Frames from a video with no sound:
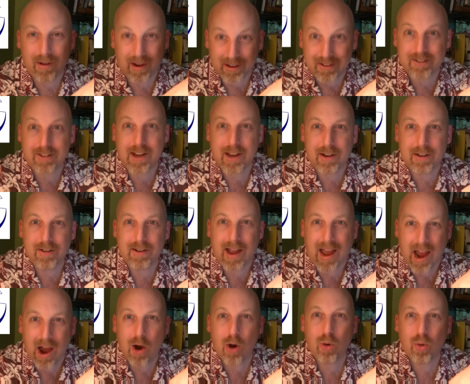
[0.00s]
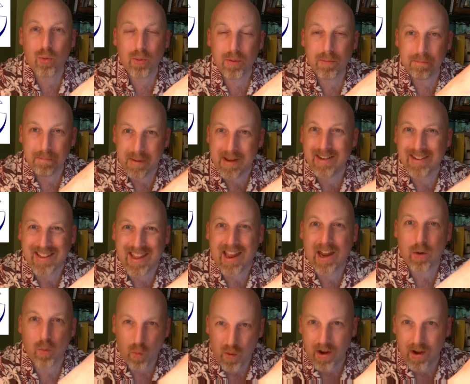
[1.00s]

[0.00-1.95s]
I said how men can